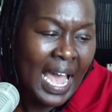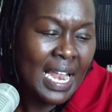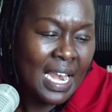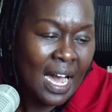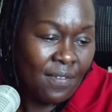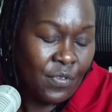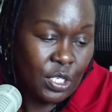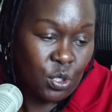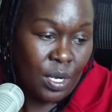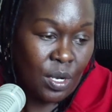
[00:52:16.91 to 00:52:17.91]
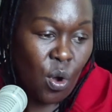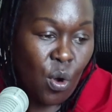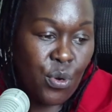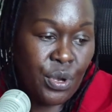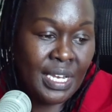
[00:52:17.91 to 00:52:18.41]
I love this one
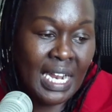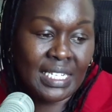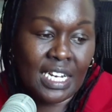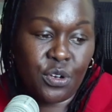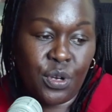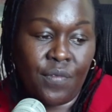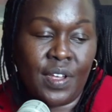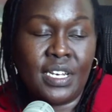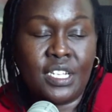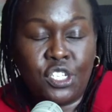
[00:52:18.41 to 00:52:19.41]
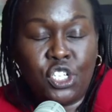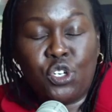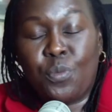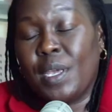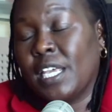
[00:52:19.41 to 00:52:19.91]
on data driven
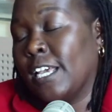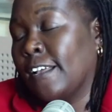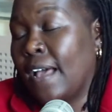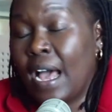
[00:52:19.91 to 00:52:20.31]
decision making.